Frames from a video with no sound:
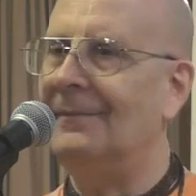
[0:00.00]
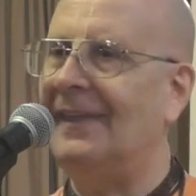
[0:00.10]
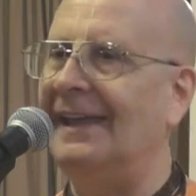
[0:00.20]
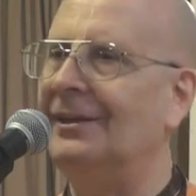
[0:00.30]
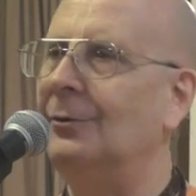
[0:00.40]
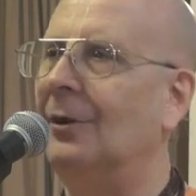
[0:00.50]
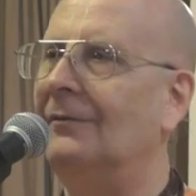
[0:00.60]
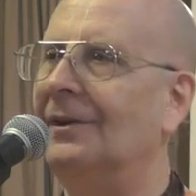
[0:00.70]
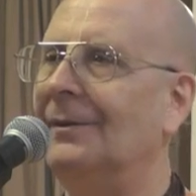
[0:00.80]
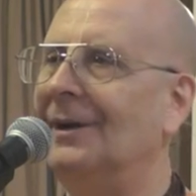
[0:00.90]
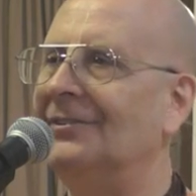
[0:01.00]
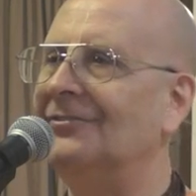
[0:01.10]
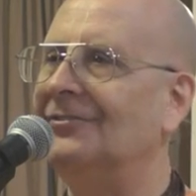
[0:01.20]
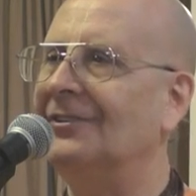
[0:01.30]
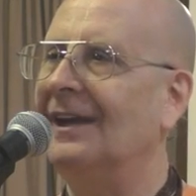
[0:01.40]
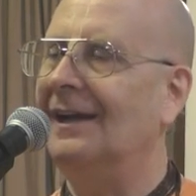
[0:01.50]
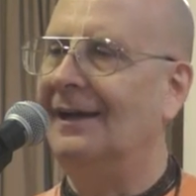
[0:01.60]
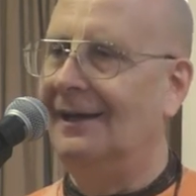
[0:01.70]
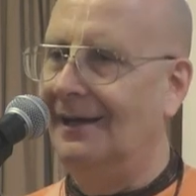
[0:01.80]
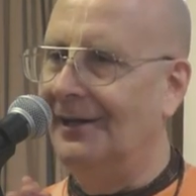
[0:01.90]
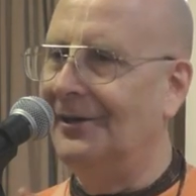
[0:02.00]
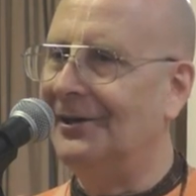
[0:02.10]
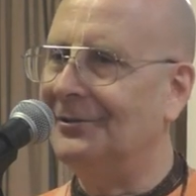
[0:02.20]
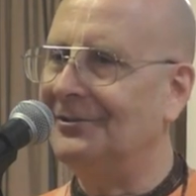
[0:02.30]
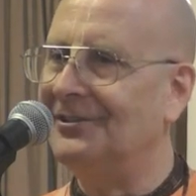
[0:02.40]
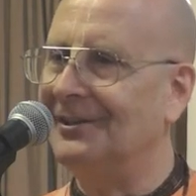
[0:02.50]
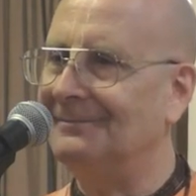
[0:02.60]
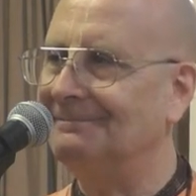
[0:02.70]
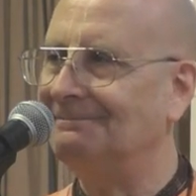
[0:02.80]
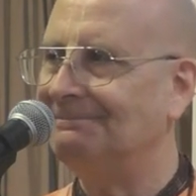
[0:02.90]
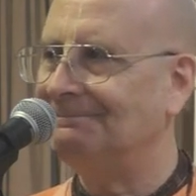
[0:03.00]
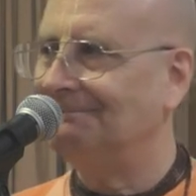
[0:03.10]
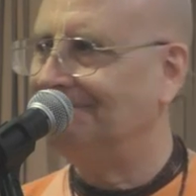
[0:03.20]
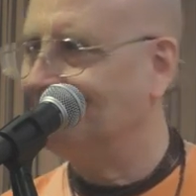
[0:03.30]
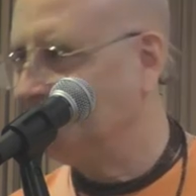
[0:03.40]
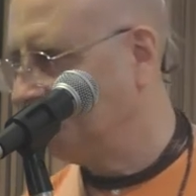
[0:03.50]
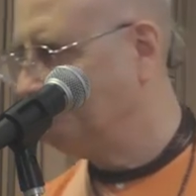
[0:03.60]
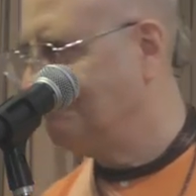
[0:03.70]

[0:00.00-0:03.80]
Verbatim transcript: thank you all very much. Hare Krishna. Hare Krishna.